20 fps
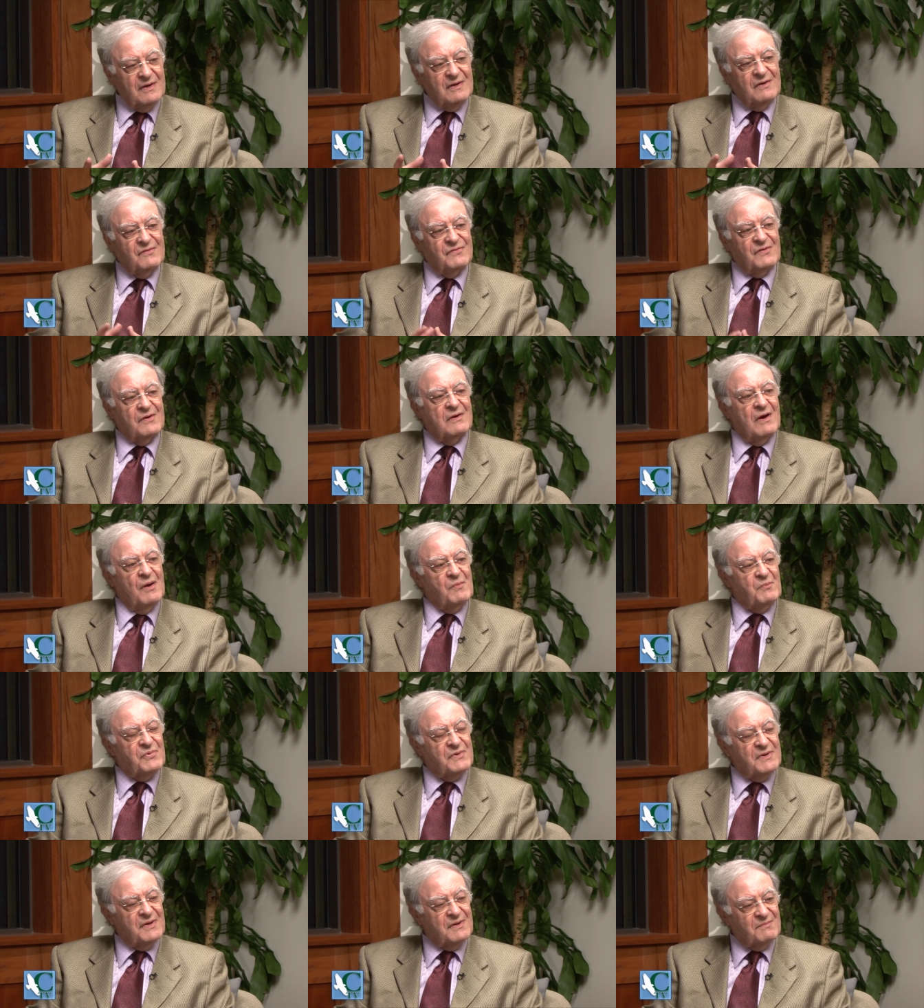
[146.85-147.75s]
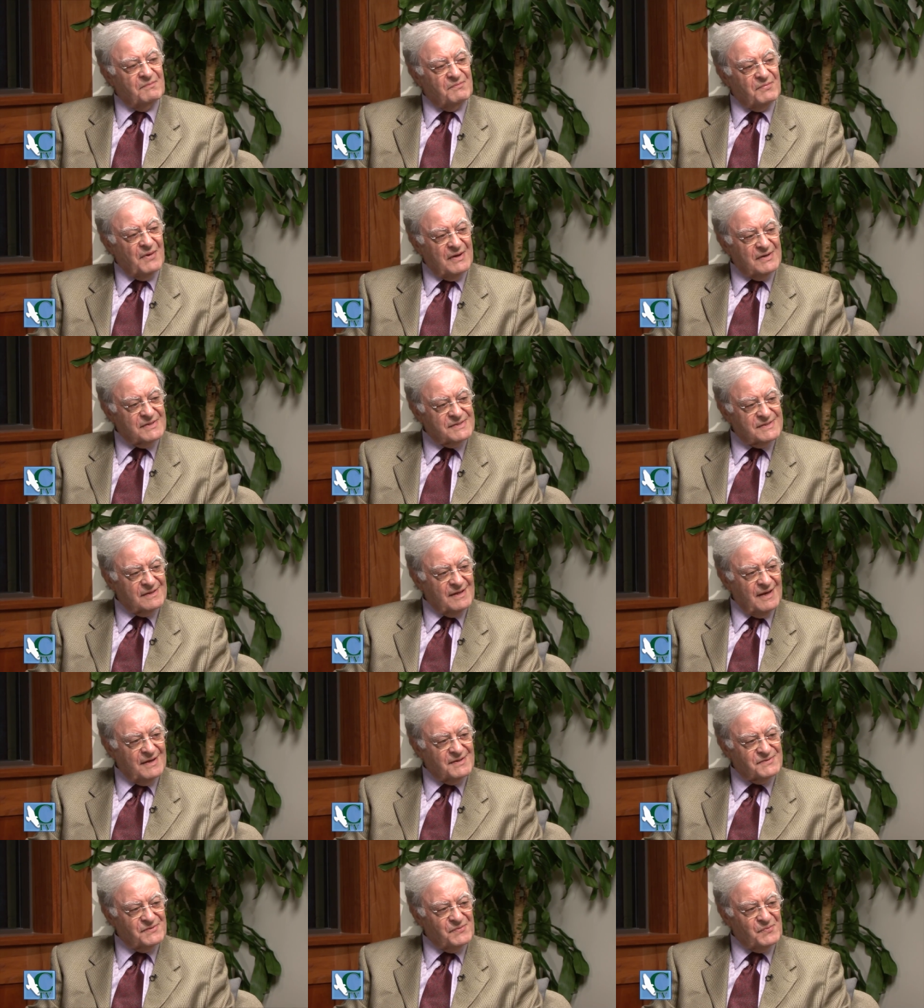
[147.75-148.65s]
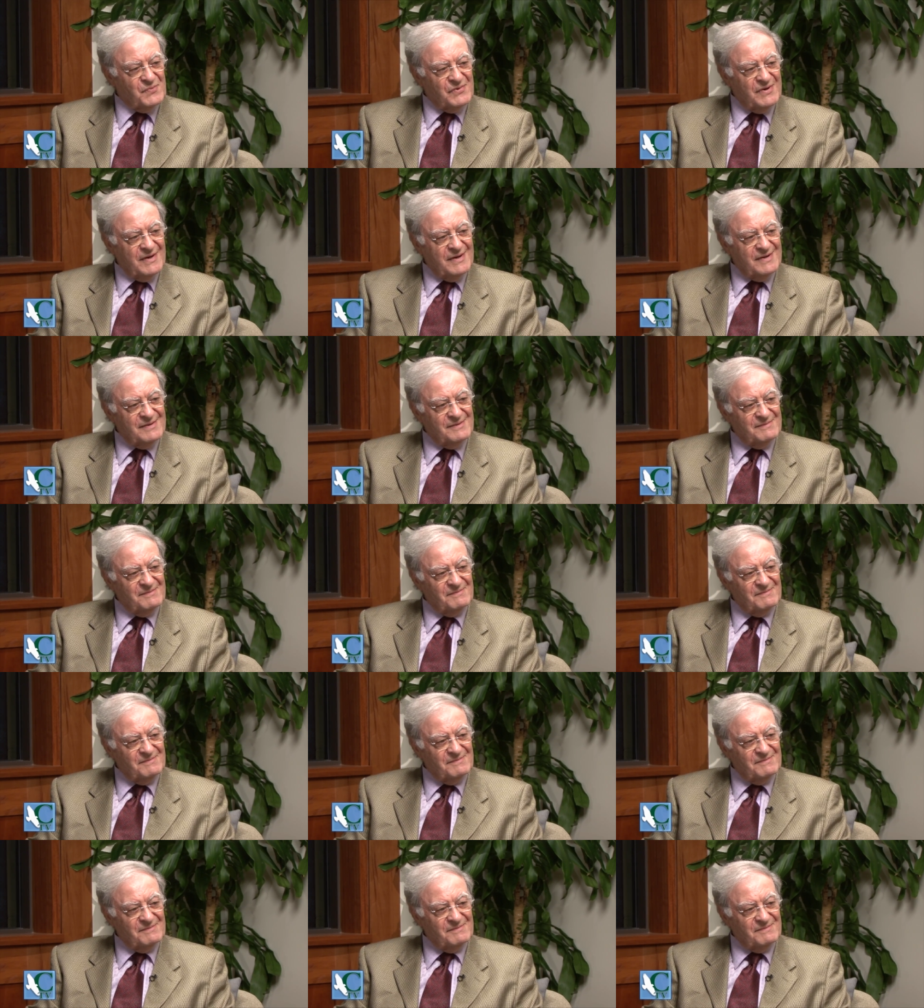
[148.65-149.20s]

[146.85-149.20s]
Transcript: is accompanied by a slice of bread,